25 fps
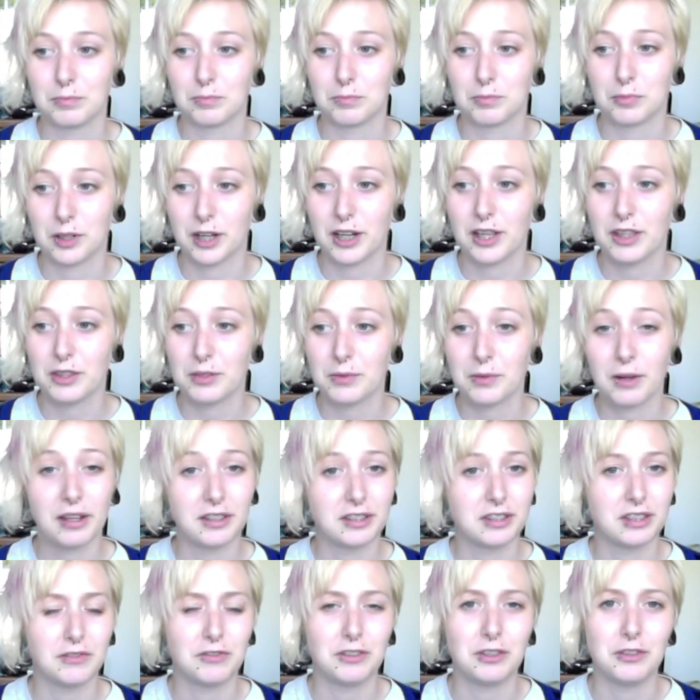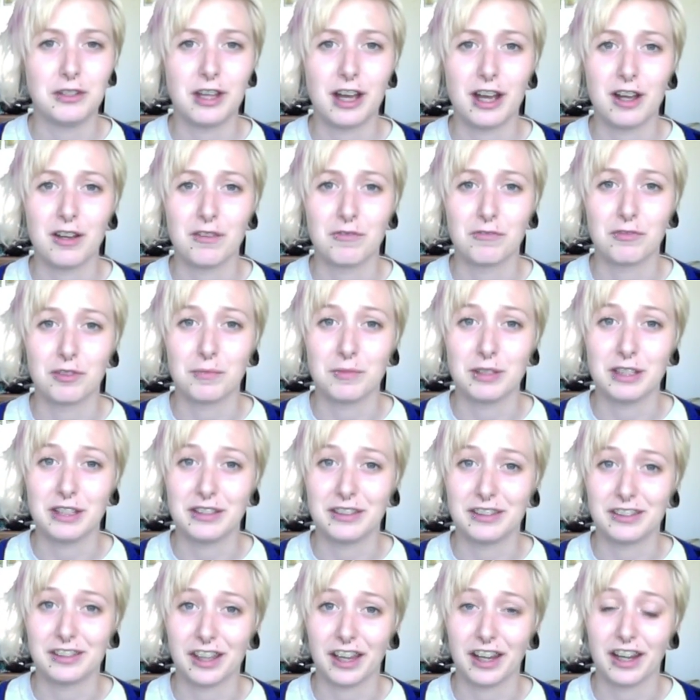break the rest of you down from the
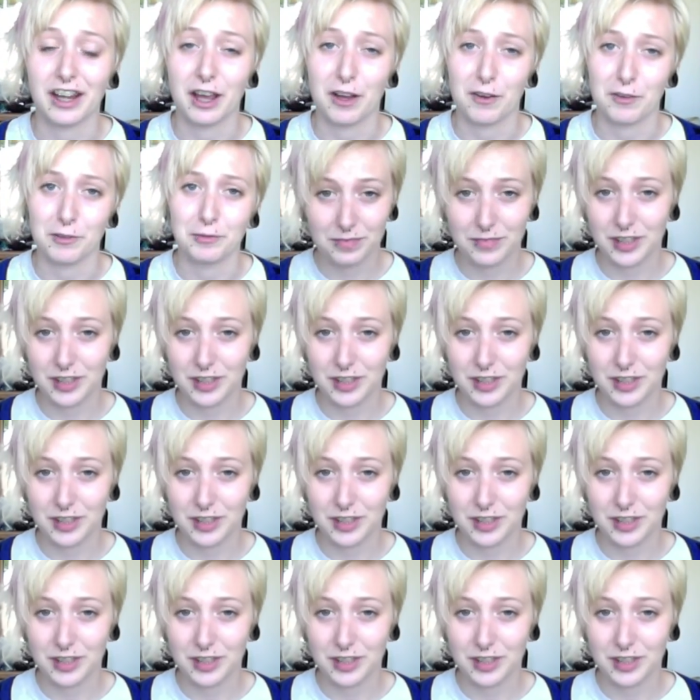inside out.